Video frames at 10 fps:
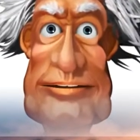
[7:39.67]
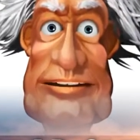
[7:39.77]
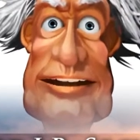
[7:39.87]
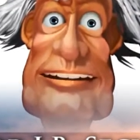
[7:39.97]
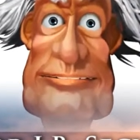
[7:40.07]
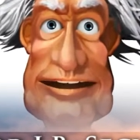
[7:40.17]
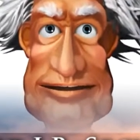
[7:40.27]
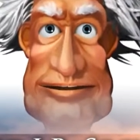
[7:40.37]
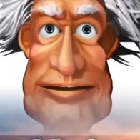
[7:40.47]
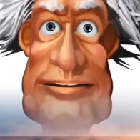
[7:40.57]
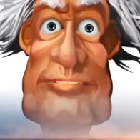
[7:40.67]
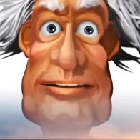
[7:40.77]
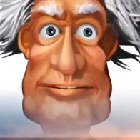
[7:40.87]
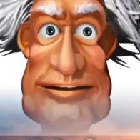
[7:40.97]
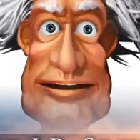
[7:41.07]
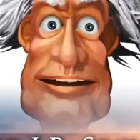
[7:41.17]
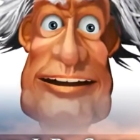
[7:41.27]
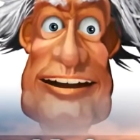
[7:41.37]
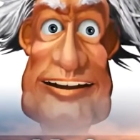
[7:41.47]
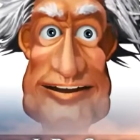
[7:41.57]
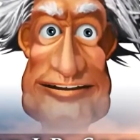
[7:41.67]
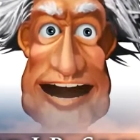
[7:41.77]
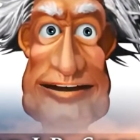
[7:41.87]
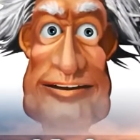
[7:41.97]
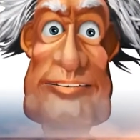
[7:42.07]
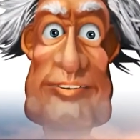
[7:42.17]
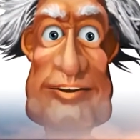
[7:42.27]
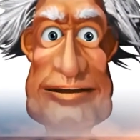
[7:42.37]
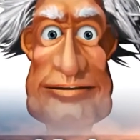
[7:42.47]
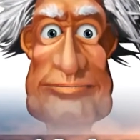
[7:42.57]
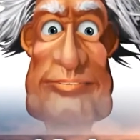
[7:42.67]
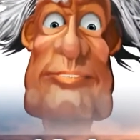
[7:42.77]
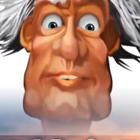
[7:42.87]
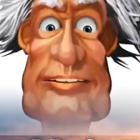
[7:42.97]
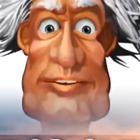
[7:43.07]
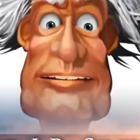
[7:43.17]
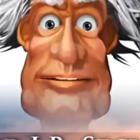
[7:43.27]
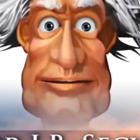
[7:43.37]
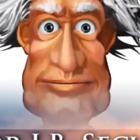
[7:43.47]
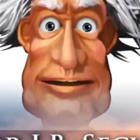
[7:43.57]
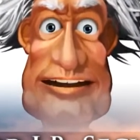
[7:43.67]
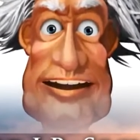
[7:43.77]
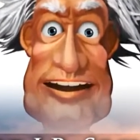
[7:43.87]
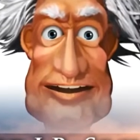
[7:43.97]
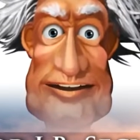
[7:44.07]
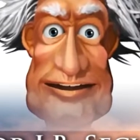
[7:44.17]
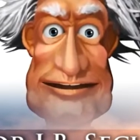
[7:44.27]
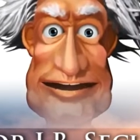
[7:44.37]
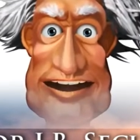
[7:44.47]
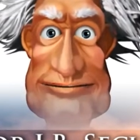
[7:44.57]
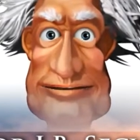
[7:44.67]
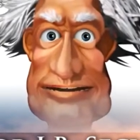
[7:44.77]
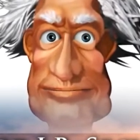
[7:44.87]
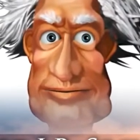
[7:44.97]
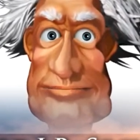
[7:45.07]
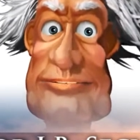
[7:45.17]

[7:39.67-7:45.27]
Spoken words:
It does not prescribe any minimum criteria with respect to size or elements.